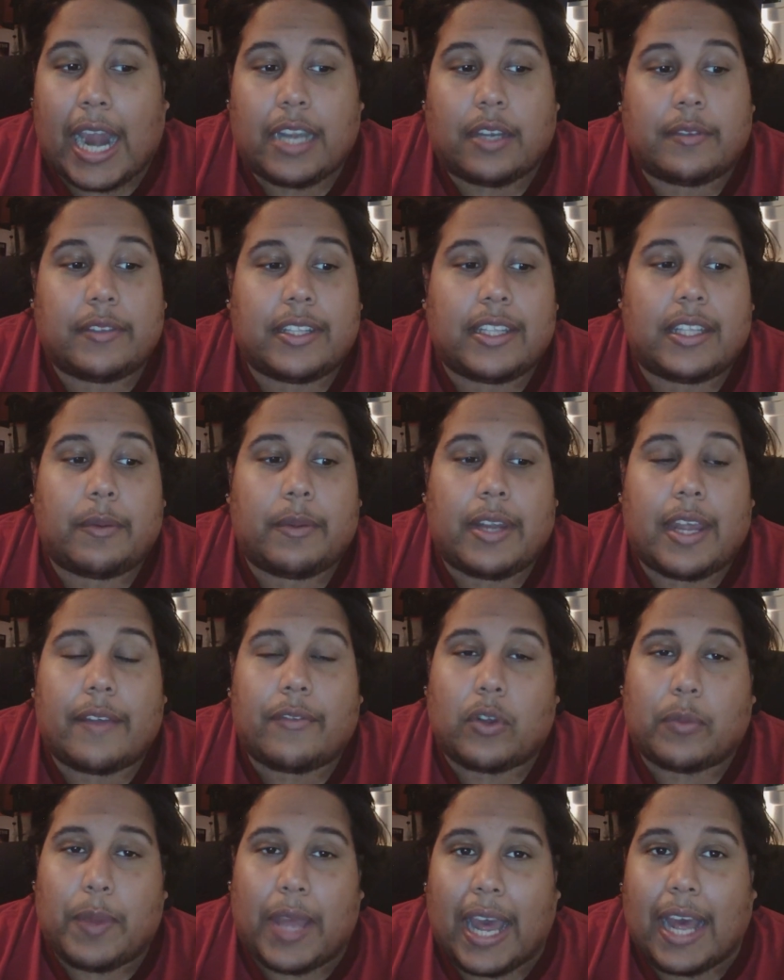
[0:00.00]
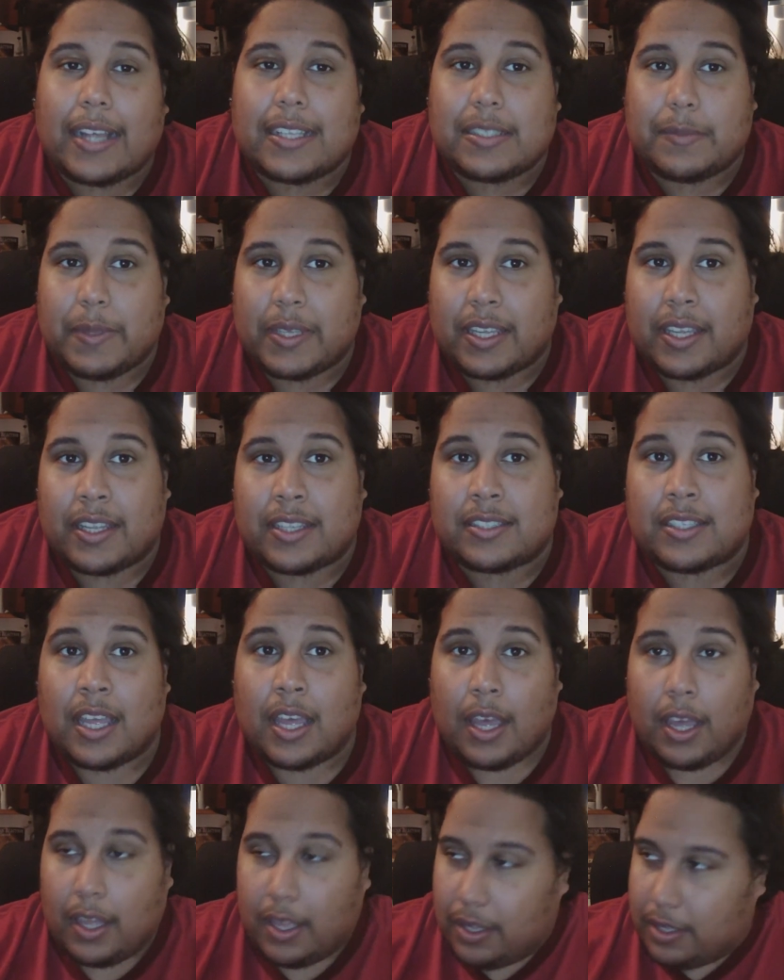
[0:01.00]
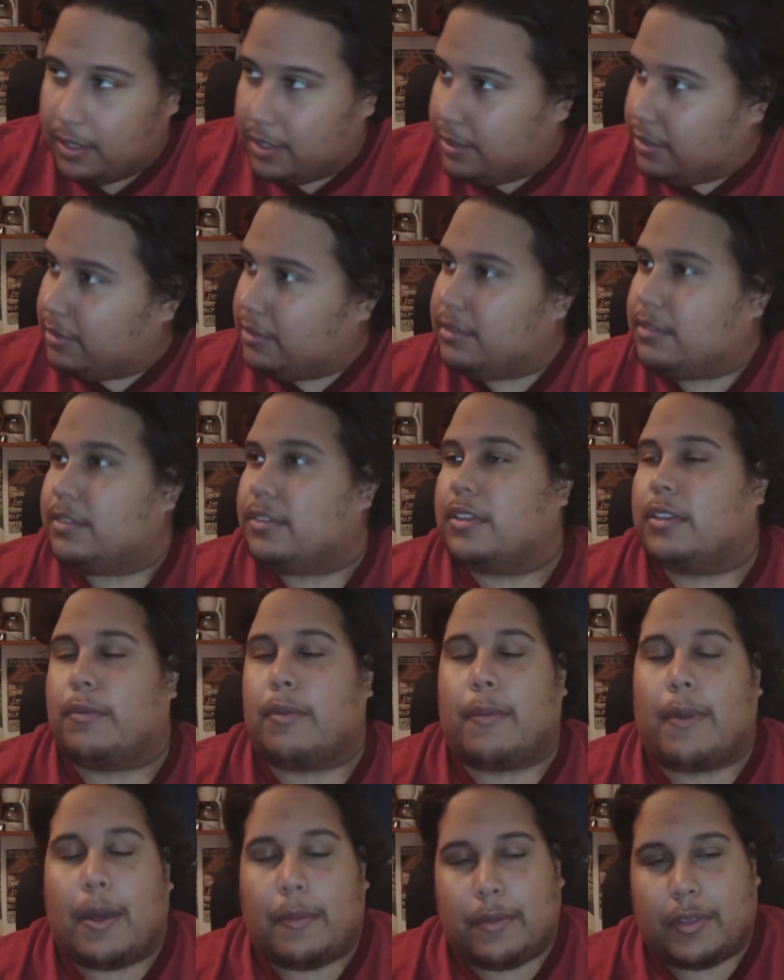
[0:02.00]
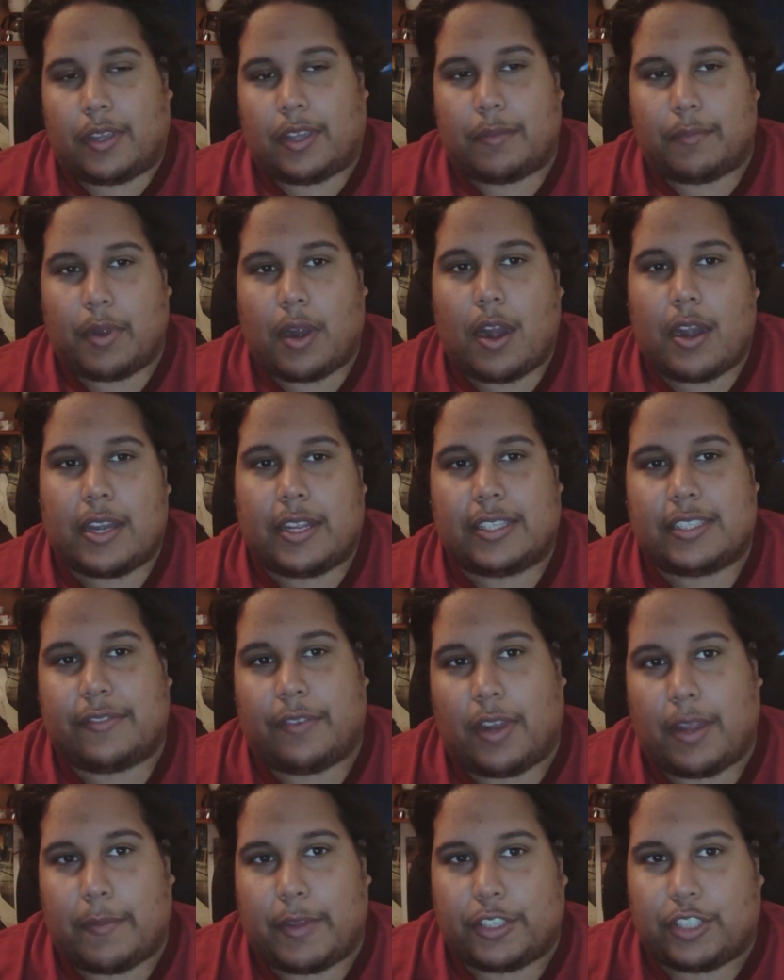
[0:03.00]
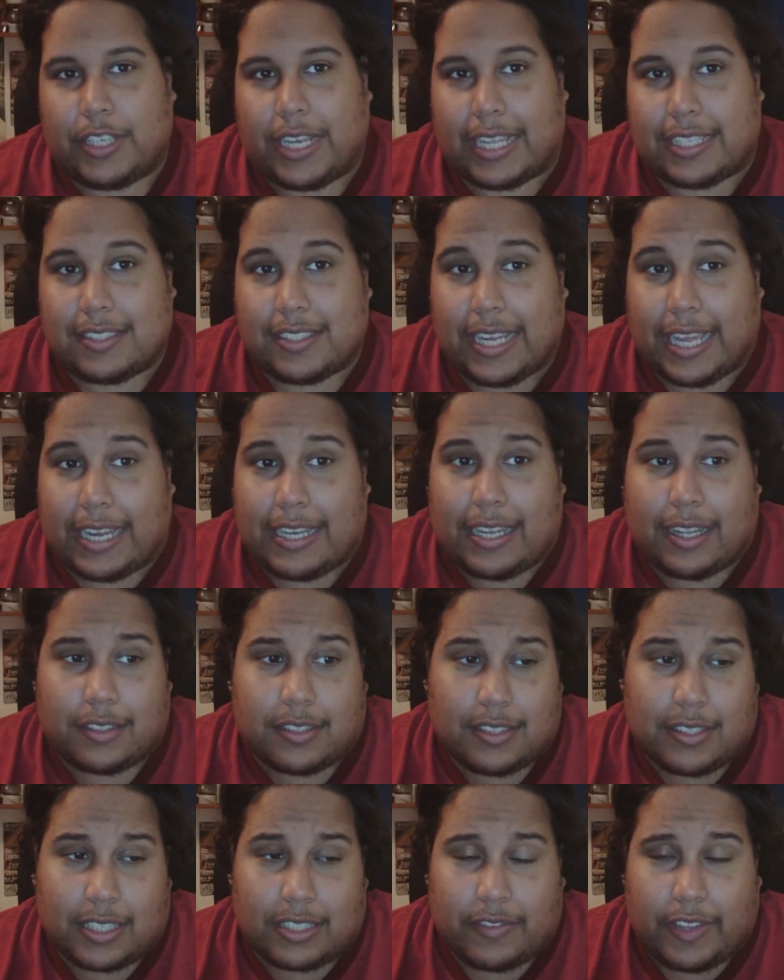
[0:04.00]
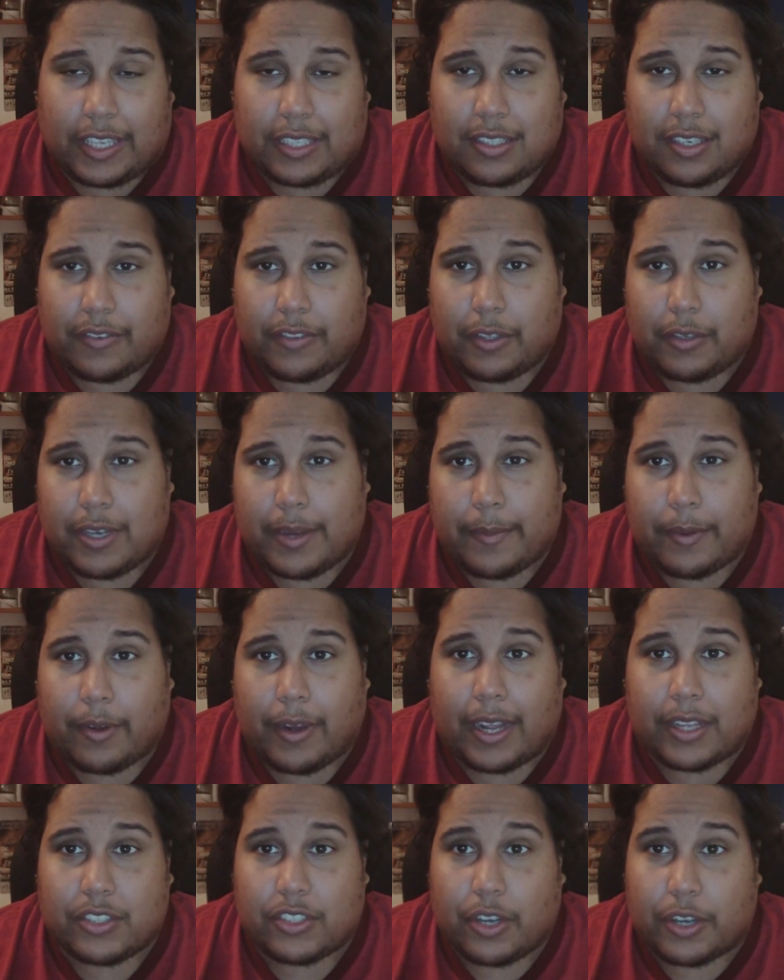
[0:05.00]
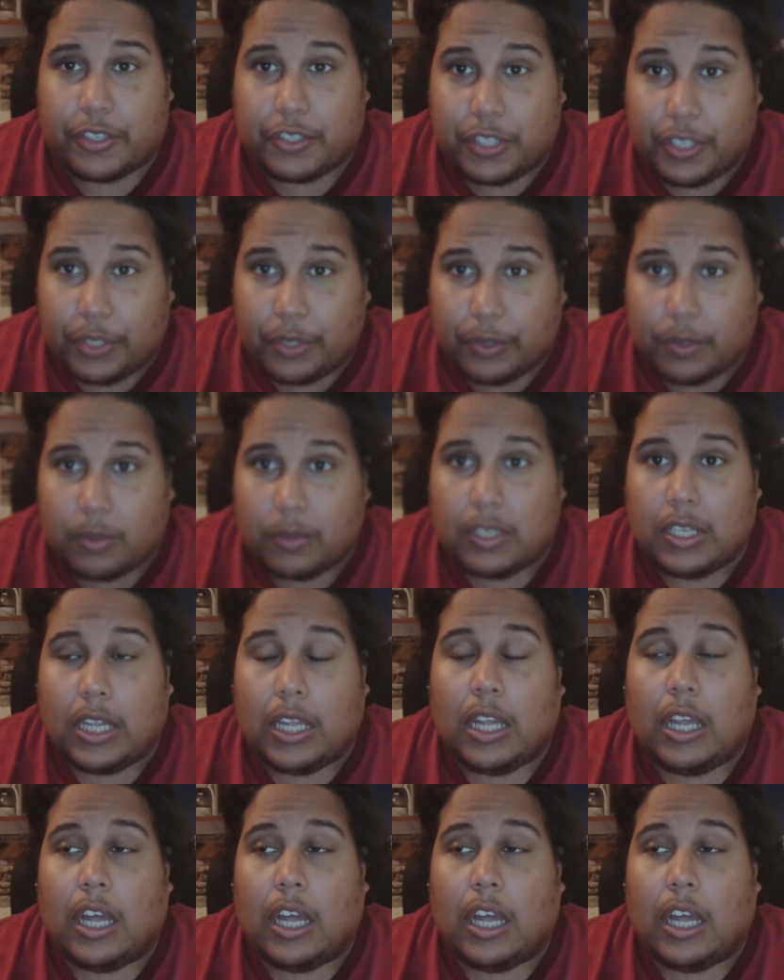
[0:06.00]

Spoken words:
don't think it would ever pass because the Republican Party is very much against handouts, and let's face it, a few Democrats are too.